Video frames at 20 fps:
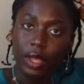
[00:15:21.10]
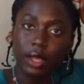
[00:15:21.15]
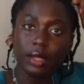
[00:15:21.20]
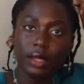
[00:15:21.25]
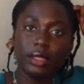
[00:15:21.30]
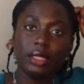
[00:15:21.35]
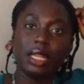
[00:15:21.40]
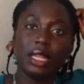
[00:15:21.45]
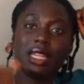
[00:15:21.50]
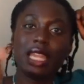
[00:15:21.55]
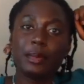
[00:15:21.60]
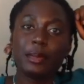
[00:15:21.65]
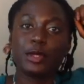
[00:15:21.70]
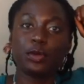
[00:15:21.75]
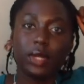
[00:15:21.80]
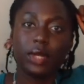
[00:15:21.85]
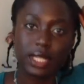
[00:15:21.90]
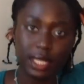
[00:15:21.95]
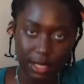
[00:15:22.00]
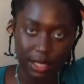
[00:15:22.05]
The lips
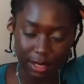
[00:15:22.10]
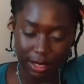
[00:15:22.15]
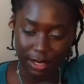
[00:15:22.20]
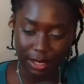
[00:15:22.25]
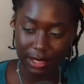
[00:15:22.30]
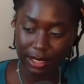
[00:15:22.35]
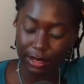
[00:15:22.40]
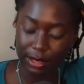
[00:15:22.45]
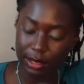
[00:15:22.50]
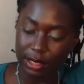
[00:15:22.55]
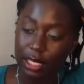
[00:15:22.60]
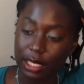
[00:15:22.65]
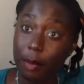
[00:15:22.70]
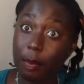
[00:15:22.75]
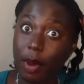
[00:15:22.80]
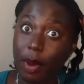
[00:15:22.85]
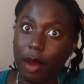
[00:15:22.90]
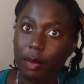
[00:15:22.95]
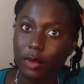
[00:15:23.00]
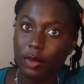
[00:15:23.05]
were disgusting. The
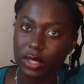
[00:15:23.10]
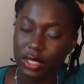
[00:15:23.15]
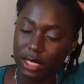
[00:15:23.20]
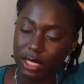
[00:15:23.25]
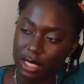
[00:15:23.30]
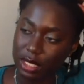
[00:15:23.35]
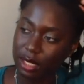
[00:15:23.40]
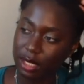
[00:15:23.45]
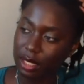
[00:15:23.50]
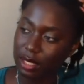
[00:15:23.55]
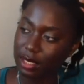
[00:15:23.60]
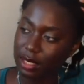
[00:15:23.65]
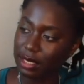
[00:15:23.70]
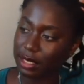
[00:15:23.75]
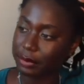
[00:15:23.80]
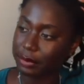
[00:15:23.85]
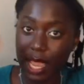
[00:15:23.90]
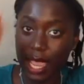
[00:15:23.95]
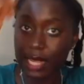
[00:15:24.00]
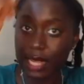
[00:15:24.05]
bum was
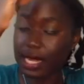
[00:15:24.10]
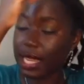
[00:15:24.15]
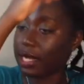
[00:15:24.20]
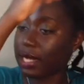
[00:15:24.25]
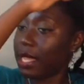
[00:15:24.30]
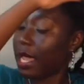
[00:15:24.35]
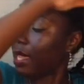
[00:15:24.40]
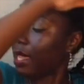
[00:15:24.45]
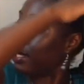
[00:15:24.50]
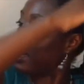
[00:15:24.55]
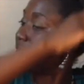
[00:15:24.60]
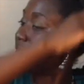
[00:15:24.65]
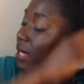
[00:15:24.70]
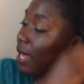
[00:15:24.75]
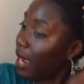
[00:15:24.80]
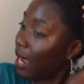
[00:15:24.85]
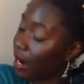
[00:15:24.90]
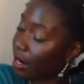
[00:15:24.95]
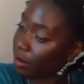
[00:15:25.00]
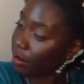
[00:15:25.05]
disgusting. And then, yeah, this
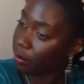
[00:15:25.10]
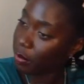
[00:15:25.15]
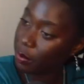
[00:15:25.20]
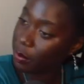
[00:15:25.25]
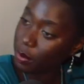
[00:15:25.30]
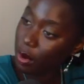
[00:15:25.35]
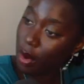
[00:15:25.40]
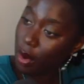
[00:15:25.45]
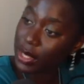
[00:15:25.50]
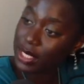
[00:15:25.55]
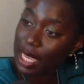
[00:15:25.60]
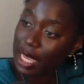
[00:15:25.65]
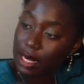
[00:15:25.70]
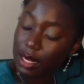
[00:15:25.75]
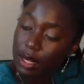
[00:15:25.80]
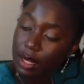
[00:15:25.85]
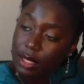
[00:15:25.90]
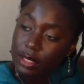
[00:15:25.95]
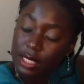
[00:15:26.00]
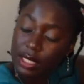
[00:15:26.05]
hair. People always had
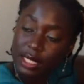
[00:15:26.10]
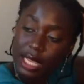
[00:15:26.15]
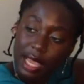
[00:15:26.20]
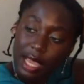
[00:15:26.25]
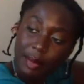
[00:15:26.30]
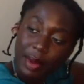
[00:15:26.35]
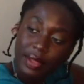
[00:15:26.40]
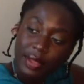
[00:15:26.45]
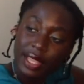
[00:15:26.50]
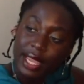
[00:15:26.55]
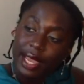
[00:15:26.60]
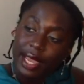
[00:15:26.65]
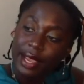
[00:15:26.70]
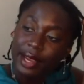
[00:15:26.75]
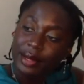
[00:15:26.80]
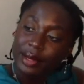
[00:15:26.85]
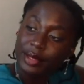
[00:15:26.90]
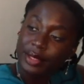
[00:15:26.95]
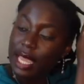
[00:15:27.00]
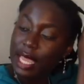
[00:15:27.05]
a lot to say about the
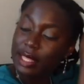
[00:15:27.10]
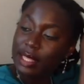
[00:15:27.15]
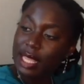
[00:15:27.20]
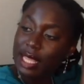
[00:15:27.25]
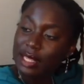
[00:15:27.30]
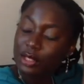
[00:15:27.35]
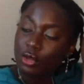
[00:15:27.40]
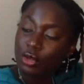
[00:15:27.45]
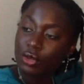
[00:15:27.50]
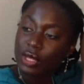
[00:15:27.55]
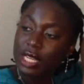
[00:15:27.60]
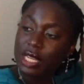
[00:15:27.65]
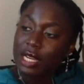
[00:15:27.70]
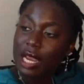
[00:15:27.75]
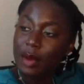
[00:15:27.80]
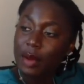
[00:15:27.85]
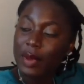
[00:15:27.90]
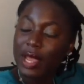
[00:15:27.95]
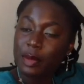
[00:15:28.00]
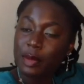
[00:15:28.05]
hair. And then, so here
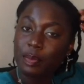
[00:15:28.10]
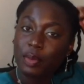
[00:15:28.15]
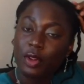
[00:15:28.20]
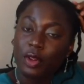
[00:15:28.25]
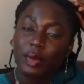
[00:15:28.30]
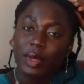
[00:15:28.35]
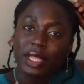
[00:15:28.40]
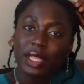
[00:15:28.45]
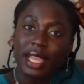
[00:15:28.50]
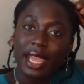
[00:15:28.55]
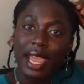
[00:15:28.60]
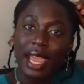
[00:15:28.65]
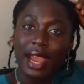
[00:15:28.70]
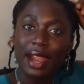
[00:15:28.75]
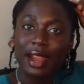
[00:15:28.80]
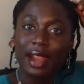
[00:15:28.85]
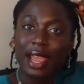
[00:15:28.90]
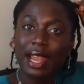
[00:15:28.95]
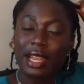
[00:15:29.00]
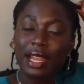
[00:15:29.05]
I went perming the
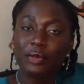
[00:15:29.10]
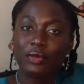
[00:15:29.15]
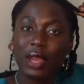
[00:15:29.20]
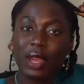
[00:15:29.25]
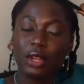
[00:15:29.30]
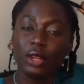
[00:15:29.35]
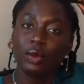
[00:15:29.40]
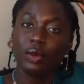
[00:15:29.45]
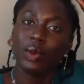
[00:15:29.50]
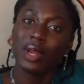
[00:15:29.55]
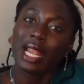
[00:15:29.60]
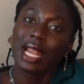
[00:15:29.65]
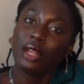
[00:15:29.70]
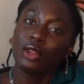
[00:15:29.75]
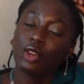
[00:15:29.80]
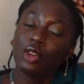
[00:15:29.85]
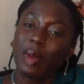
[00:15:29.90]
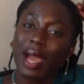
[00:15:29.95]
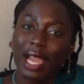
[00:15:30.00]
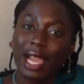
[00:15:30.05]
hair. And when I
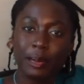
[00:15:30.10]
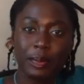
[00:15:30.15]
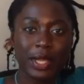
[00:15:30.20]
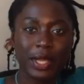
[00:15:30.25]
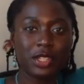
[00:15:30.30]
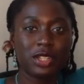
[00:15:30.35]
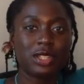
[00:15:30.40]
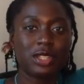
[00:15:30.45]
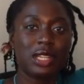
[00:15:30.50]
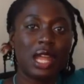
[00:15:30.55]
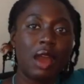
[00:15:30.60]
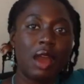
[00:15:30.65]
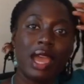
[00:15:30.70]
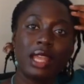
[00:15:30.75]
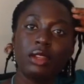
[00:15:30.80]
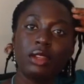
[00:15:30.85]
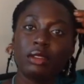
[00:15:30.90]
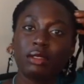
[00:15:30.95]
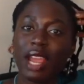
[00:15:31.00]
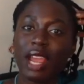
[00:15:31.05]
look back at pictures now, I
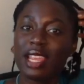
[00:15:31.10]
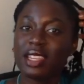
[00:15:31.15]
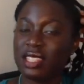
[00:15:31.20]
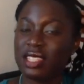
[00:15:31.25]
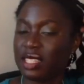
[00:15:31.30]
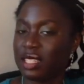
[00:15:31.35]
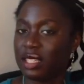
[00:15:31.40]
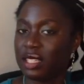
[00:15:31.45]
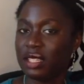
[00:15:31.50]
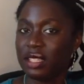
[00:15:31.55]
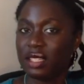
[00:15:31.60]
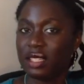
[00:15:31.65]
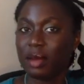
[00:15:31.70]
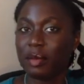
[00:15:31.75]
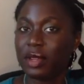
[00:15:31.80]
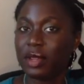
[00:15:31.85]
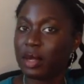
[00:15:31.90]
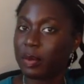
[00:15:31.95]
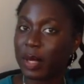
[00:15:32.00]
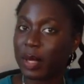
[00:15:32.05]
look crazy.
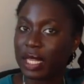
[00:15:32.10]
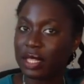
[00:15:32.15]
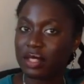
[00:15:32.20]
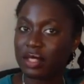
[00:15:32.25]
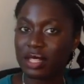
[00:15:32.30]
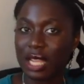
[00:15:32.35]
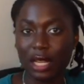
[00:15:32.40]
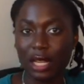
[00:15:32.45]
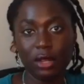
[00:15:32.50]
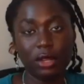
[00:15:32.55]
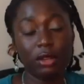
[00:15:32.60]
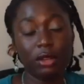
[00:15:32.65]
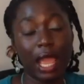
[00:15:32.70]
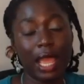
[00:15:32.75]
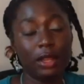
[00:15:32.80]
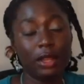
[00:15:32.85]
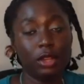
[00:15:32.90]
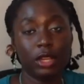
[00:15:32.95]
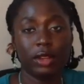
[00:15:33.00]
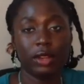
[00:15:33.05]
Some of the pictures, I
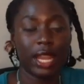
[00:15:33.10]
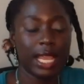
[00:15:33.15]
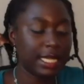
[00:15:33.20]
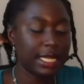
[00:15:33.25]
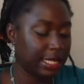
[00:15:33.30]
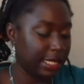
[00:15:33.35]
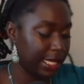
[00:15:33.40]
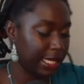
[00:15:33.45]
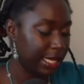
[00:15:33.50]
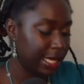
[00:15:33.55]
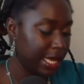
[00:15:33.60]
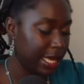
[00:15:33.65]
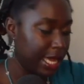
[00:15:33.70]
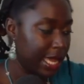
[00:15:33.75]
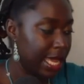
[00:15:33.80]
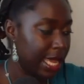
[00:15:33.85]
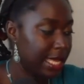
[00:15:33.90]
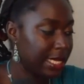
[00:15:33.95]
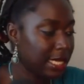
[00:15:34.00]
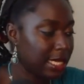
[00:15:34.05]
look crazy.
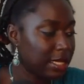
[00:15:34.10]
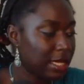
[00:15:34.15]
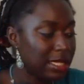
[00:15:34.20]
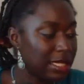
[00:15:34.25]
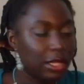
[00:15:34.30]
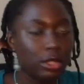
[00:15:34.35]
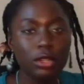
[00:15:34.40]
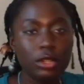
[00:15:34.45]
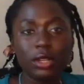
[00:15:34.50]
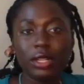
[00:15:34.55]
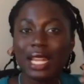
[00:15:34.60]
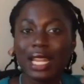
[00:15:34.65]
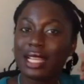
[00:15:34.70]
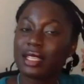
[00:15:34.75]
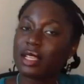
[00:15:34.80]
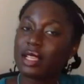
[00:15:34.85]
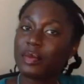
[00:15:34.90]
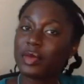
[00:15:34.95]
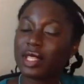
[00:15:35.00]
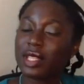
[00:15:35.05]
It just doesn't look like
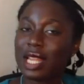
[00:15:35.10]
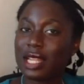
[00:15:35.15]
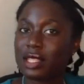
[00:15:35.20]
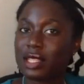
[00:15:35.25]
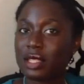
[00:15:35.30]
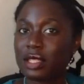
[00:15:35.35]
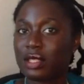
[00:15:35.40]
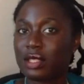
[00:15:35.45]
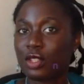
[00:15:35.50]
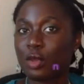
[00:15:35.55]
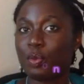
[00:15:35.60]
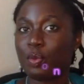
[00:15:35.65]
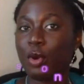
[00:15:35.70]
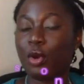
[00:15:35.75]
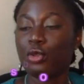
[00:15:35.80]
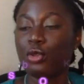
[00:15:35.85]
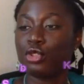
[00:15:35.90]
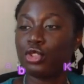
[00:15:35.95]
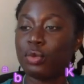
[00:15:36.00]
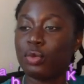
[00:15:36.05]
something that's
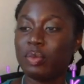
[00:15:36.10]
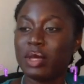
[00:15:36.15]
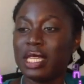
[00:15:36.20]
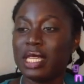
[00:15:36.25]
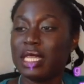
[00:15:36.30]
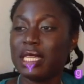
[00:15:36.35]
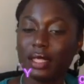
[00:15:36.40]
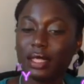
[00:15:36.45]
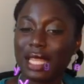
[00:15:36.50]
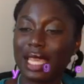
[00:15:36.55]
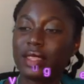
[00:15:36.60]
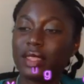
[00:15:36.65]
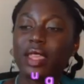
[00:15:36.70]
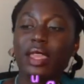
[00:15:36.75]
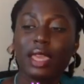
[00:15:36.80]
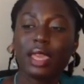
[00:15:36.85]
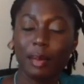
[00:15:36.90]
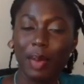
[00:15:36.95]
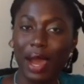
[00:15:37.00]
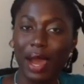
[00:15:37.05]
supposed to be. Like,
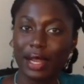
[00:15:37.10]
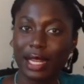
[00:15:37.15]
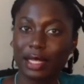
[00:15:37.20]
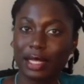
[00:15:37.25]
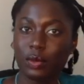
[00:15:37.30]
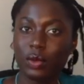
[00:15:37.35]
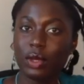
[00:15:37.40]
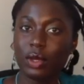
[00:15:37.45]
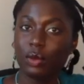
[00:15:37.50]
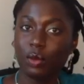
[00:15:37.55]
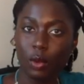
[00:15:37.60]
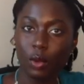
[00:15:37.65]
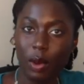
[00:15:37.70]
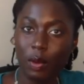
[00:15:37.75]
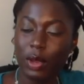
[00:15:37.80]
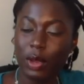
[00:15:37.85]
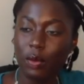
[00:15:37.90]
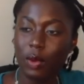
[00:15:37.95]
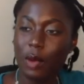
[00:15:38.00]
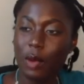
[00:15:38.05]
think about it.
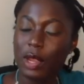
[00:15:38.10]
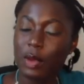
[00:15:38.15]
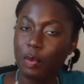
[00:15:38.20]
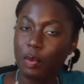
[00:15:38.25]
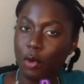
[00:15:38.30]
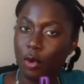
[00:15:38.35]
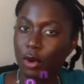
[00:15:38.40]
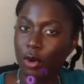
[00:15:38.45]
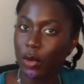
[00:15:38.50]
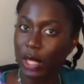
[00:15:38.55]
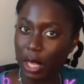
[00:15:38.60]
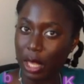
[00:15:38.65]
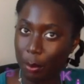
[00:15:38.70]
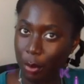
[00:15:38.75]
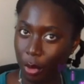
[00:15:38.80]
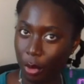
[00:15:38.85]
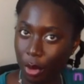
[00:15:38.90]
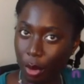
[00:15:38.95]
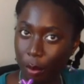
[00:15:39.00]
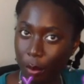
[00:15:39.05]
Were we born with a
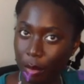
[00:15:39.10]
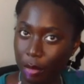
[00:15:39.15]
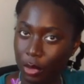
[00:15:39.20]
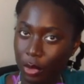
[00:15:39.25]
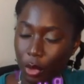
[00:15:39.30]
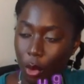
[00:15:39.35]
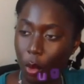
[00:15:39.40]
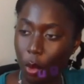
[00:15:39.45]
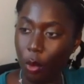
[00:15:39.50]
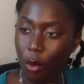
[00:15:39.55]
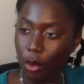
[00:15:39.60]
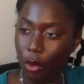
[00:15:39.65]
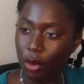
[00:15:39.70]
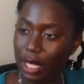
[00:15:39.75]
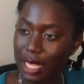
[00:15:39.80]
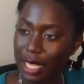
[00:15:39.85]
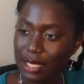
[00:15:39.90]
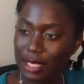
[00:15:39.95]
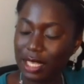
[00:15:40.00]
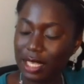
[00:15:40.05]
perm? No.
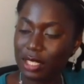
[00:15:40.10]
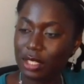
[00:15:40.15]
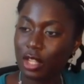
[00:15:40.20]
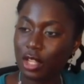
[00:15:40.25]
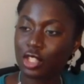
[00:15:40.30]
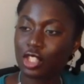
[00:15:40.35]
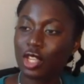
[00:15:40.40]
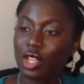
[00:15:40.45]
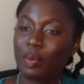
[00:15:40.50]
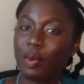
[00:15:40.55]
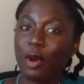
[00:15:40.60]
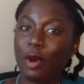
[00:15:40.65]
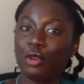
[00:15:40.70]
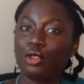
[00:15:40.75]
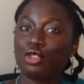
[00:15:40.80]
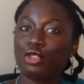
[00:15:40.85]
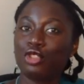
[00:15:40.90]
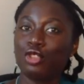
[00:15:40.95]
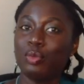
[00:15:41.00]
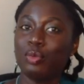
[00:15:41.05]
It's just not
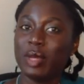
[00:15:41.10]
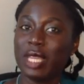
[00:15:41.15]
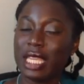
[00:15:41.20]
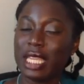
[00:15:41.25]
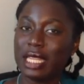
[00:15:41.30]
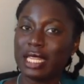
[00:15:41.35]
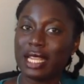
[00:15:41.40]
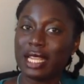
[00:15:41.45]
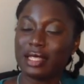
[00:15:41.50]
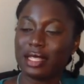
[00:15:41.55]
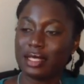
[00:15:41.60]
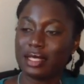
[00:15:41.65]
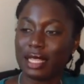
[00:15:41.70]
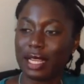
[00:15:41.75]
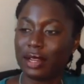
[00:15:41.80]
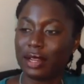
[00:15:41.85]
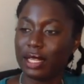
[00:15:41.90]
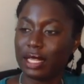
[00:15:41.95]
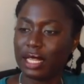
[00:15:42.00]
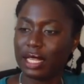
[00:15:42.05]
supposed to be,
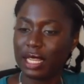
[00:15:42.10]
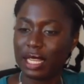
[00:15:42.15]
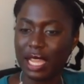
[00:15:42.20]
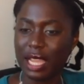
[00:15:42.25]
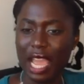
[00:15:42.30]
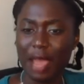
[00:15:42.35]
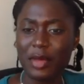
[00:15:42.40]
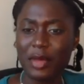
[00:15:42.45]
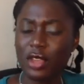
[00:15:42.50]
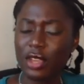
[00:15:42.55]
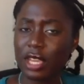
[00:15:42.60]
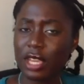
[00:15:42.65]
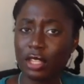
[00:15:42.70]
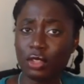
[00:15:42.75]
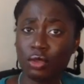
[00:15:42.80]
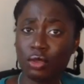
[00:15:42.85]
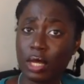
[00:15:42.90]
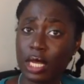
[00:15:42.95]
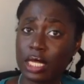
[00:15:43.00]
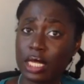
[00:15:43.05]
necessarily. I mean, you can
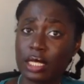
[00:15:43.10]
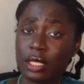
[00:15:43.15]
do it.